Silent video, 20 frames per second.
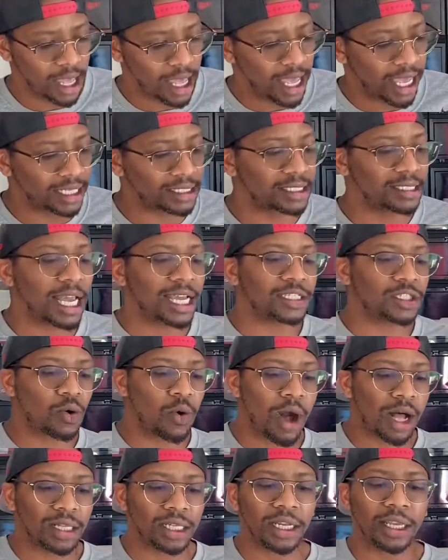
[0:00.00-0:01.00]
It's nice
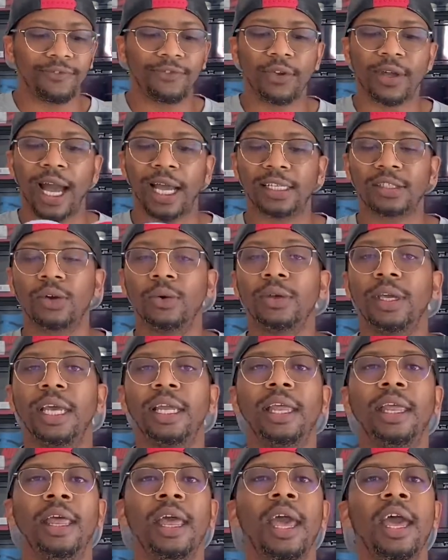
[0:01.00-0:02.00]
quality. If you guys go get
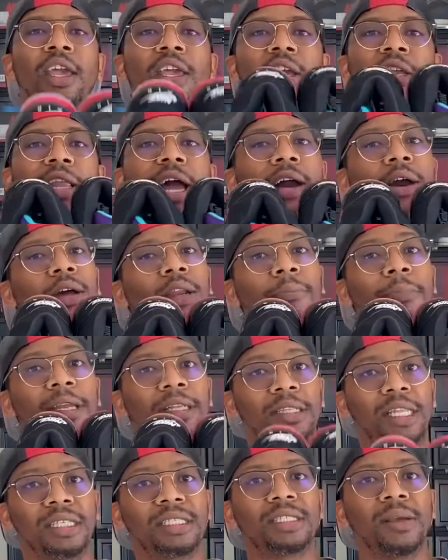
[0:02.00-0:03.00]
it, you're not going to be
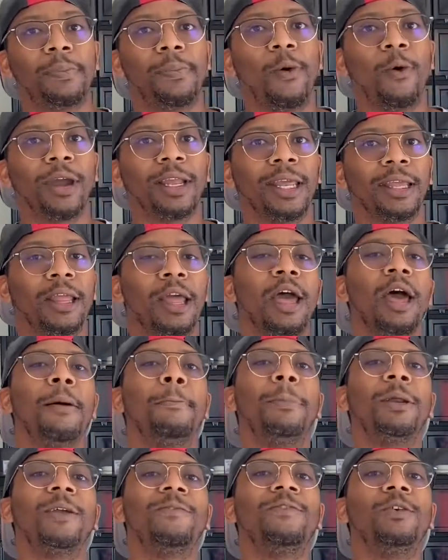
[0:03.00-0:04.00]
disappointed.
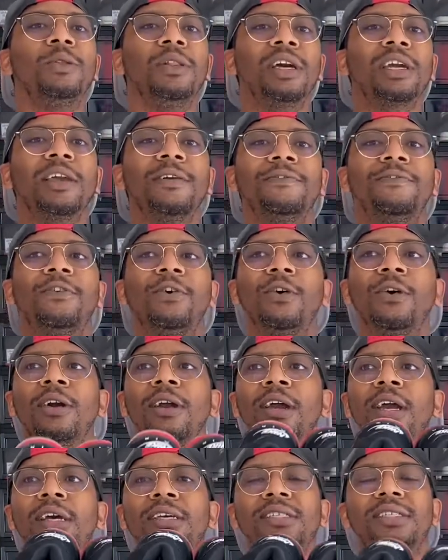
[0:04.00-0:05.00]
But if you're looking for
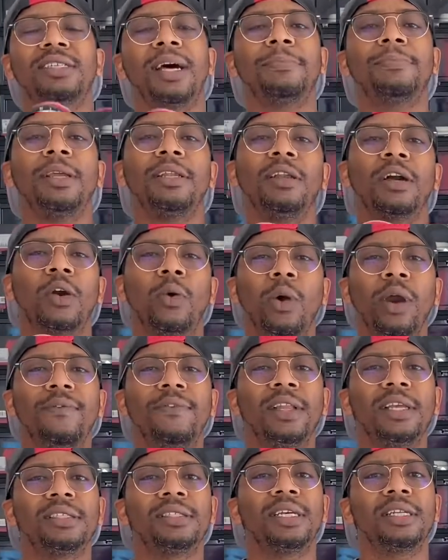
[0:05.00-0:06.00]
something
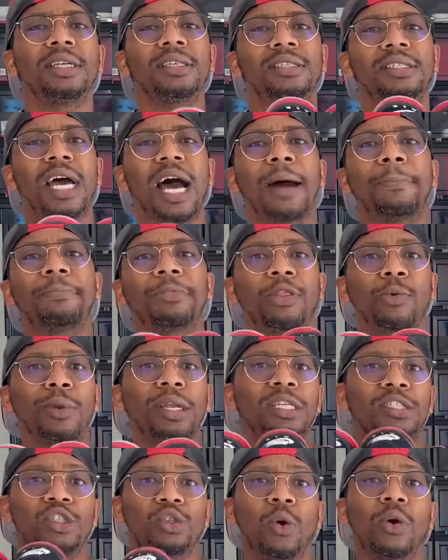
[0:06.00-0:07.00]
equivalent to the top three
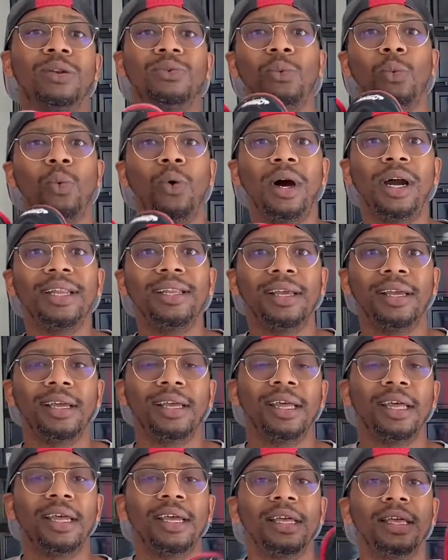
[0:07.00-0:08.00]
Jordan 1,
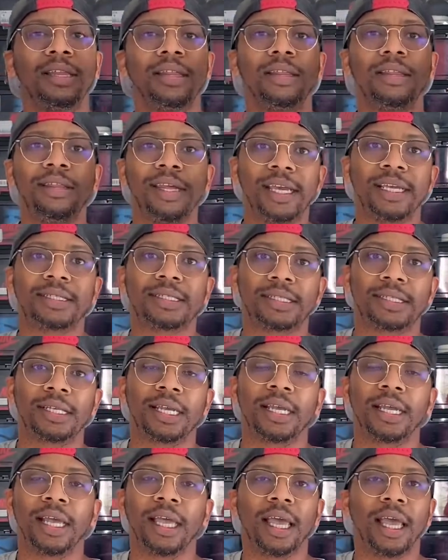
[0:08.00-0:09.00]
this
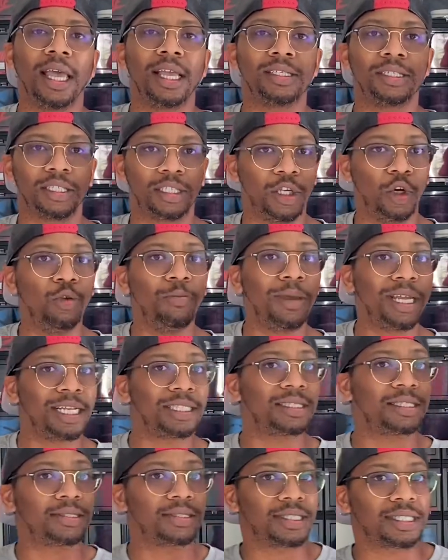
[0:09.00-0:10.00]
is two
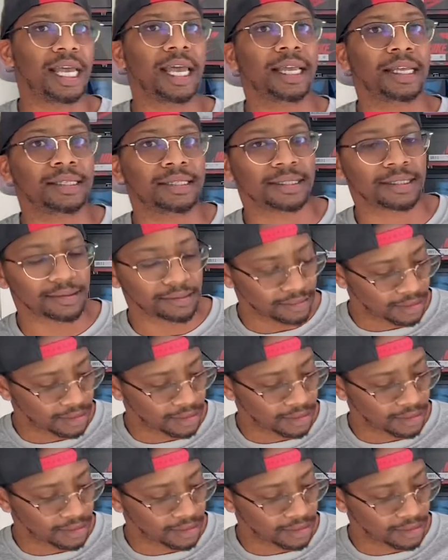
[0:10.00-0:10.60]
minutes of sex.